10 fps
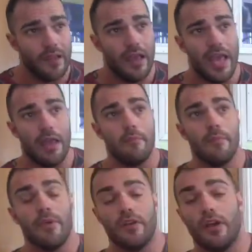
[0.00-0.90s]

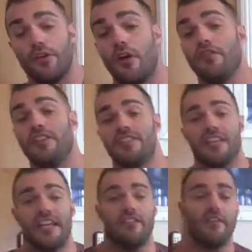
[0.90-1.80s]
And
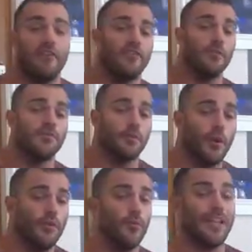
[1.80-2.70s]
obviously, if it ever comes to the
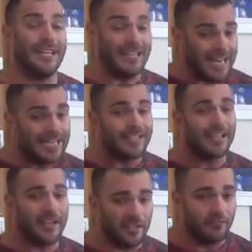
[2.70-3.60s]
point where you need to
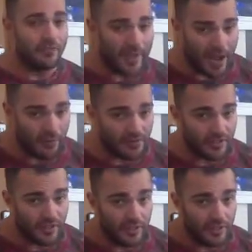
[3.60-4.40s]
get your account,